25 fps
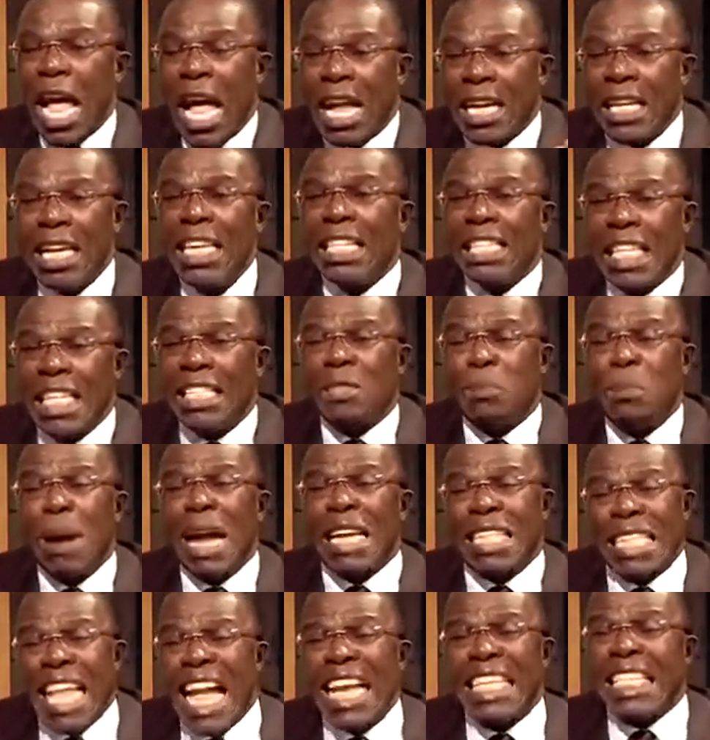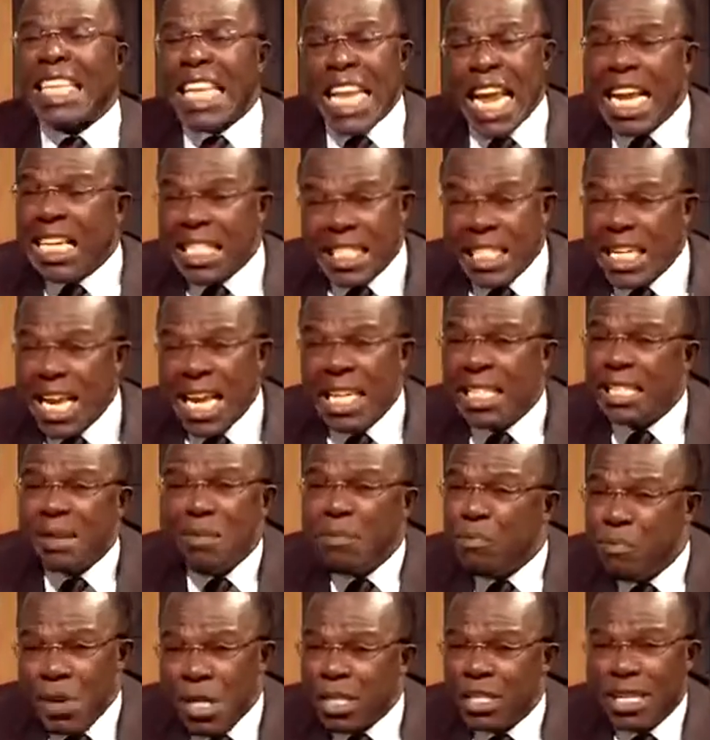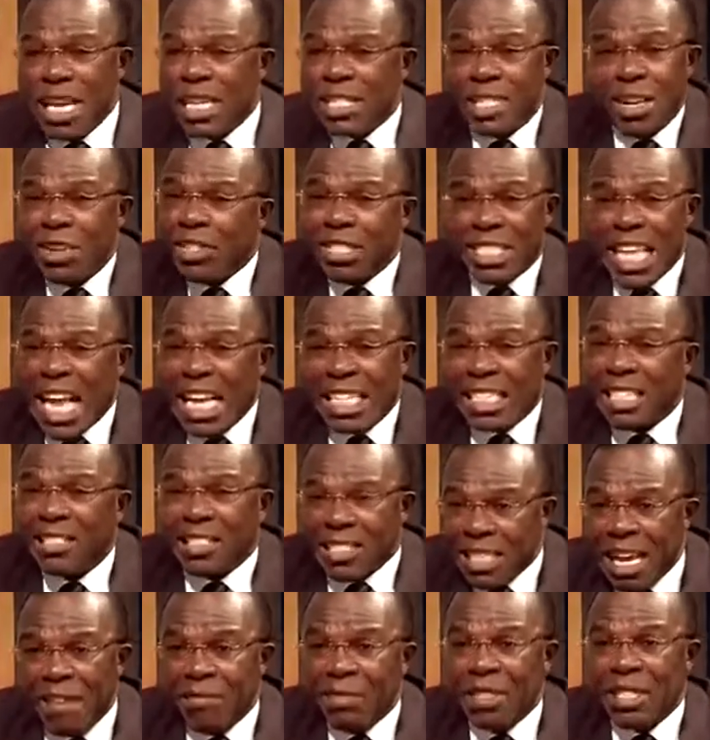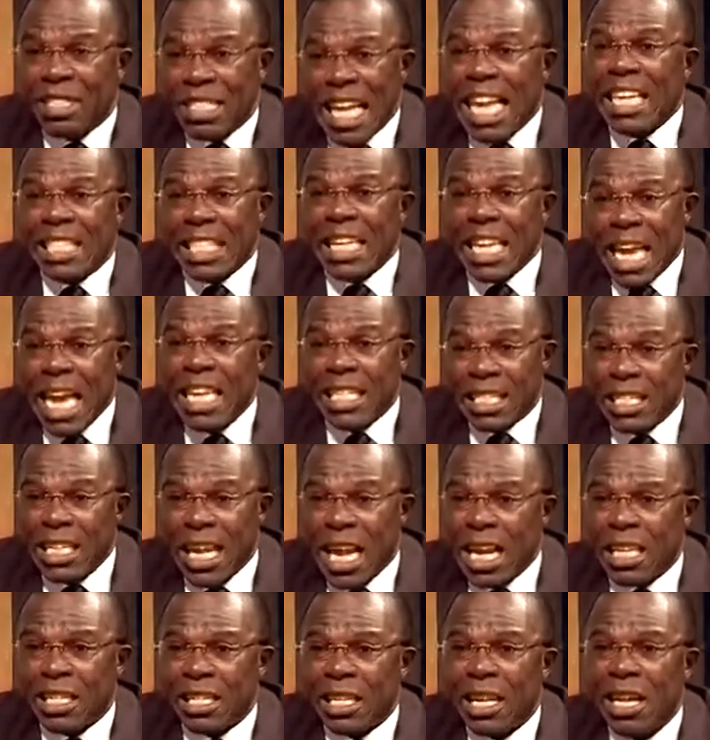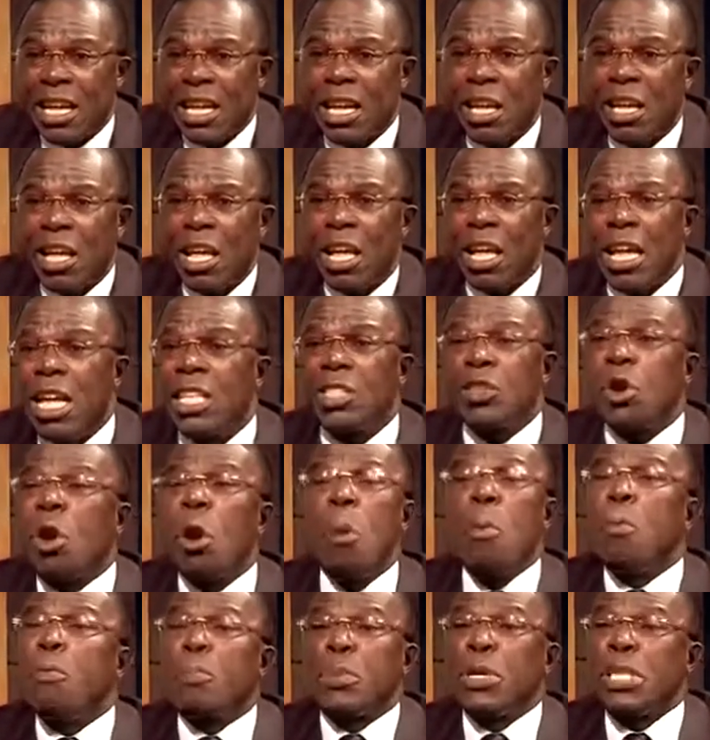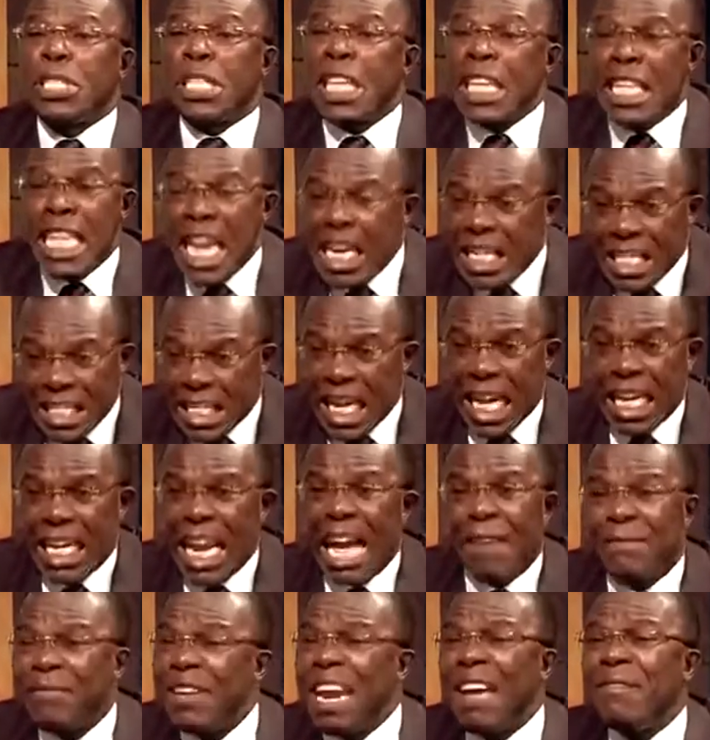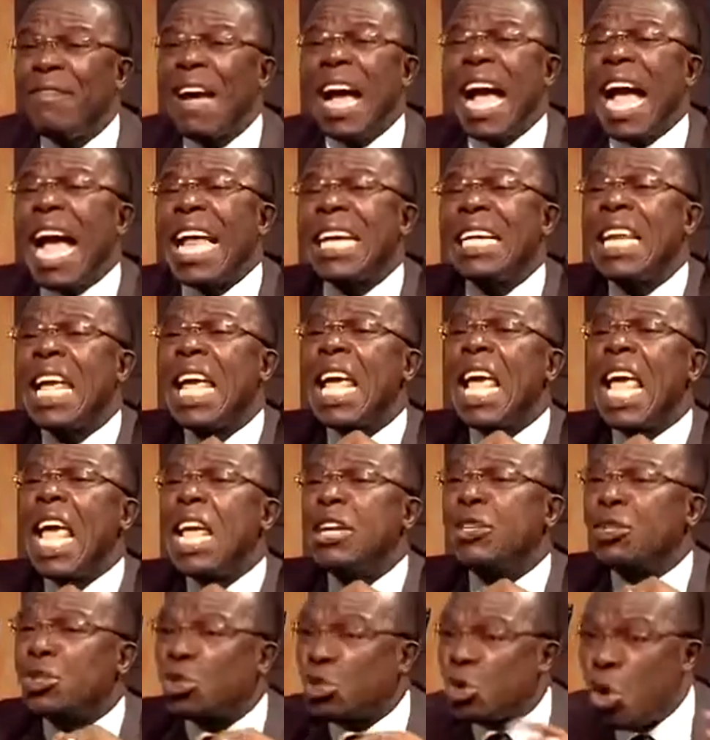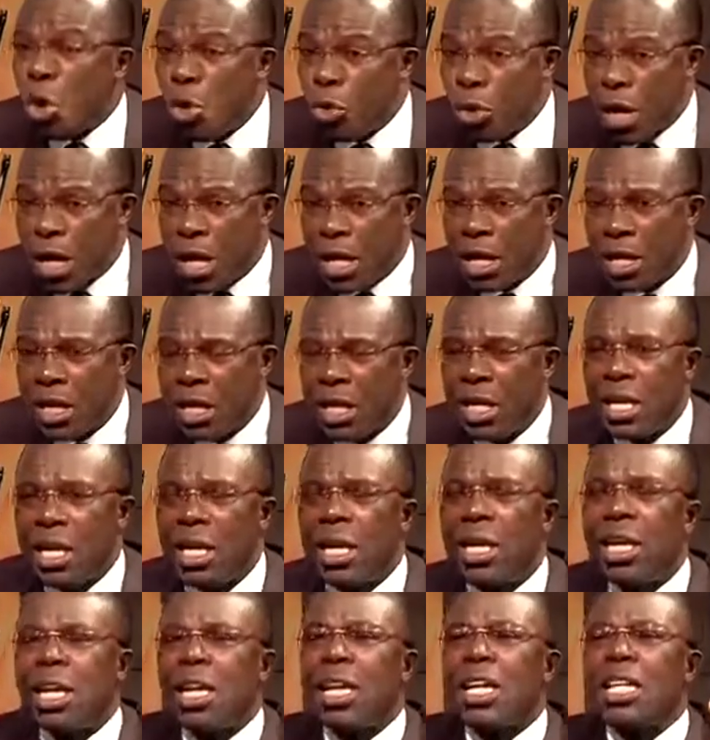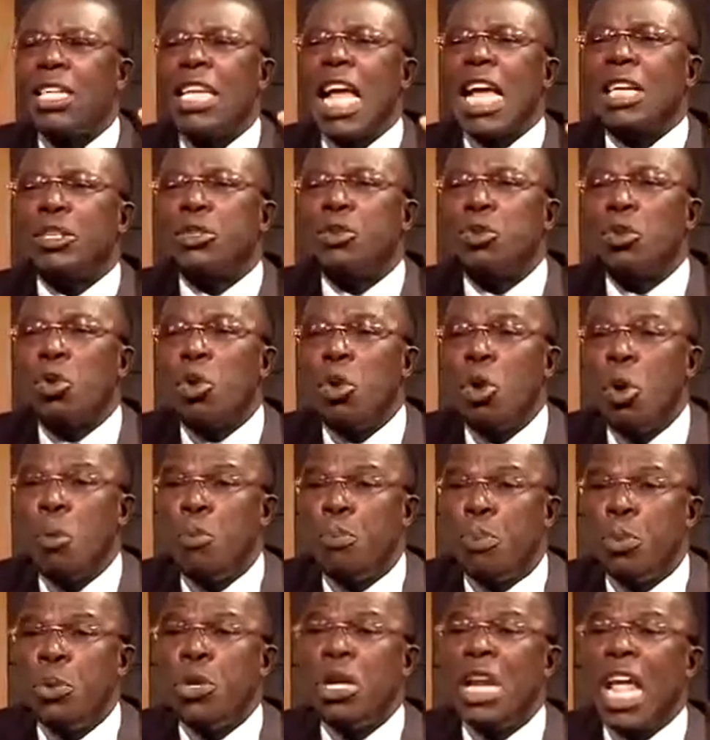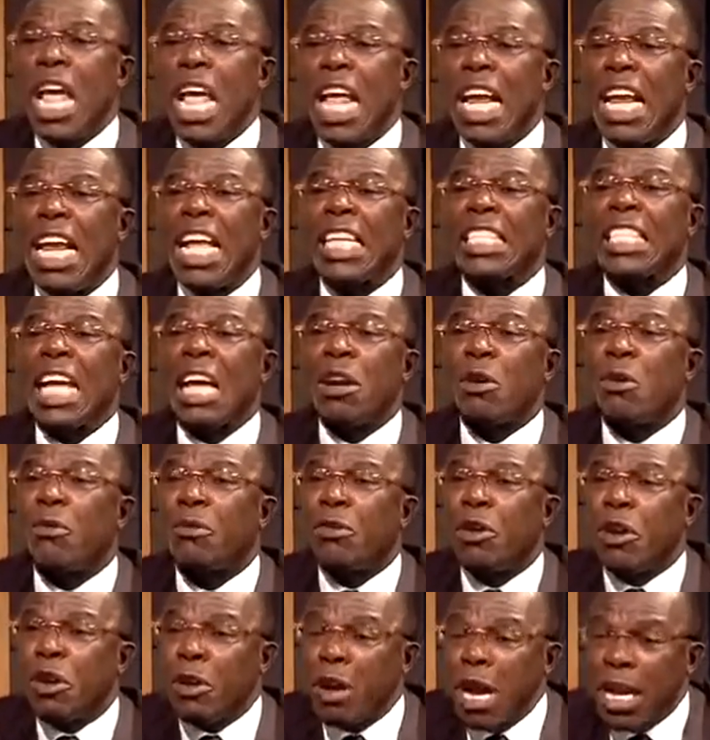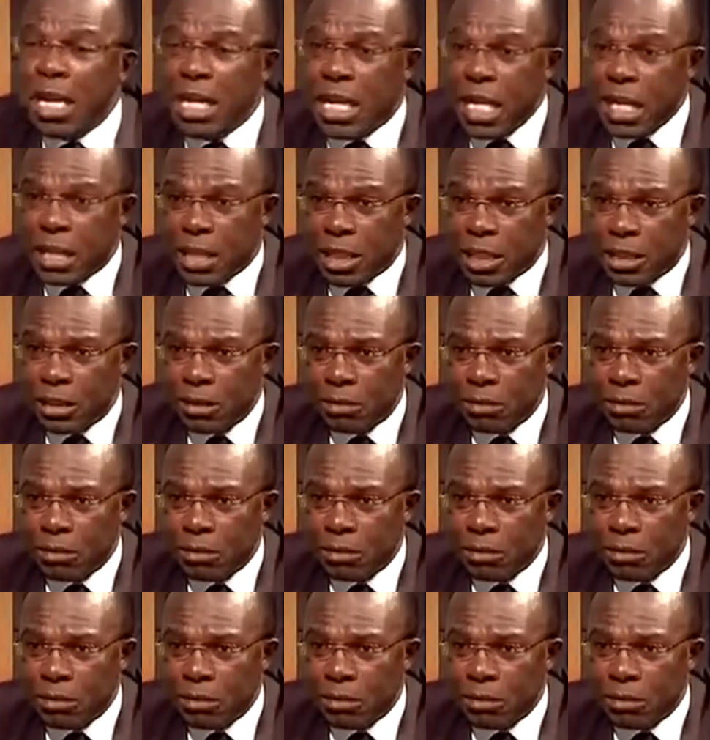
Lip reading: This is my 38 years in business, not 37, 38 years. It's unprecedented. I've never had a story that you open a letter of credit